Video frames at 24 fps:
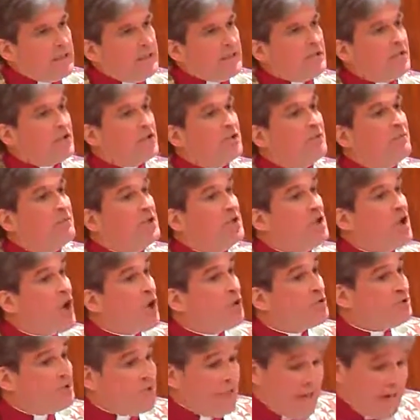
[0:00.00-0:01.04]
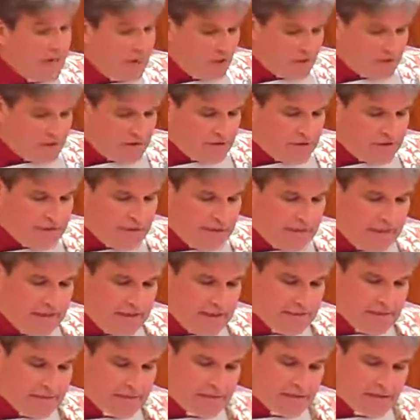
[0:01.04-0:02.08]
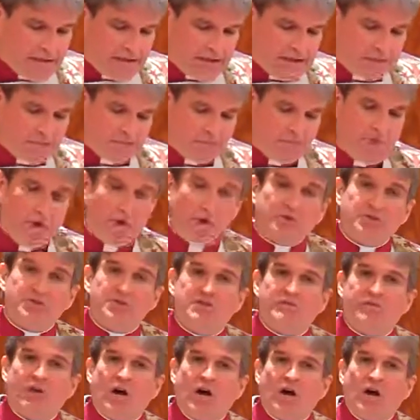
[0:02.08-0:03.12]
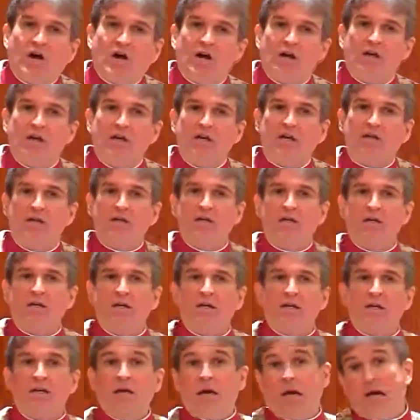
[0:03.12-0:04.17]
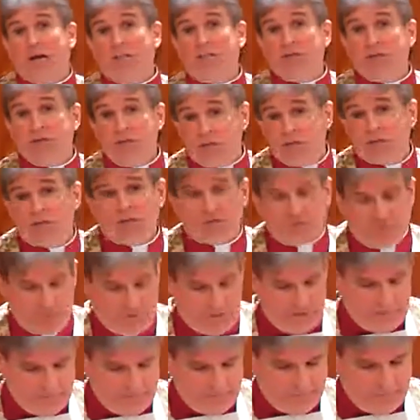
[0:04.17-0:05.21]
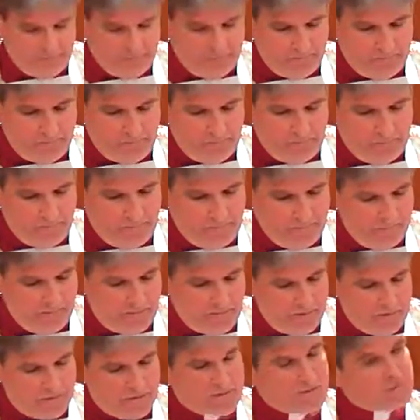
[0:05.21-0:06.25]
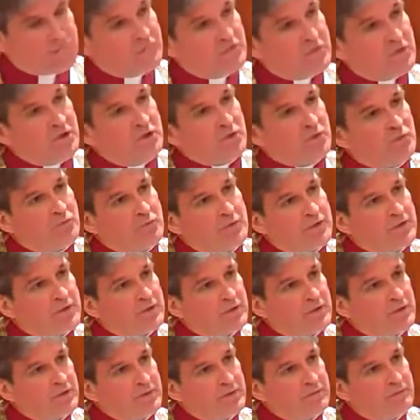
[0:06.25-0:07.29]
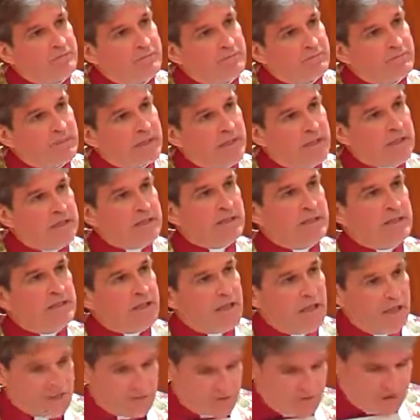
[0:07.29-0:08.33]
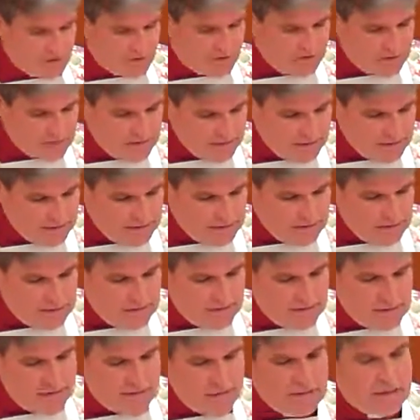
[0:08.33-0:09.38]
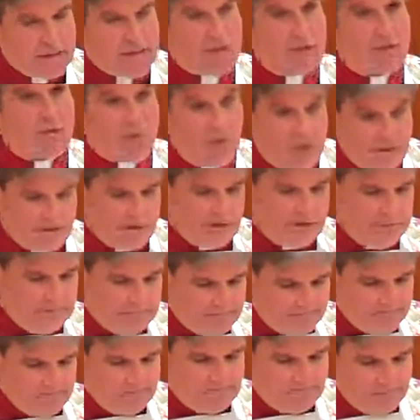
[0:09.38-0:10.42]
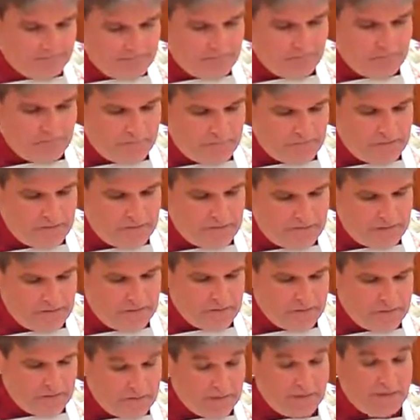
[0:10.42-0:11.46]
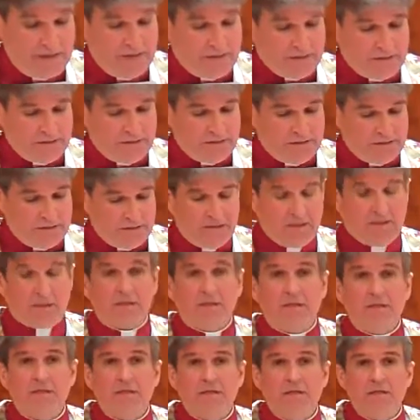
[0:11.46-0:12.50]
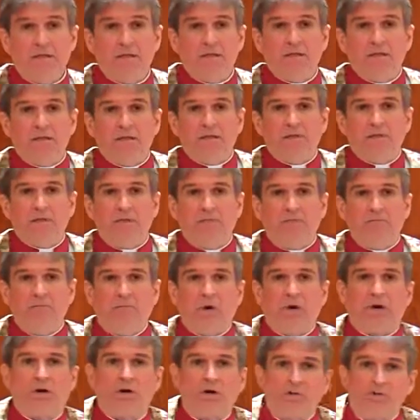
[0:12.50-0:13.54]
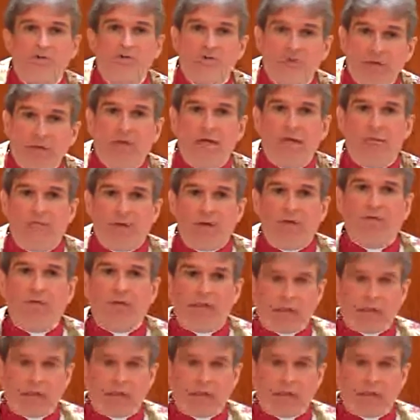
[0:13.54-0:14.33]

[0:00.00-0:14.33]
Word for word: There can be no doubt that most of our common history is filled with alienation and aggression. And this is a mark of shame on the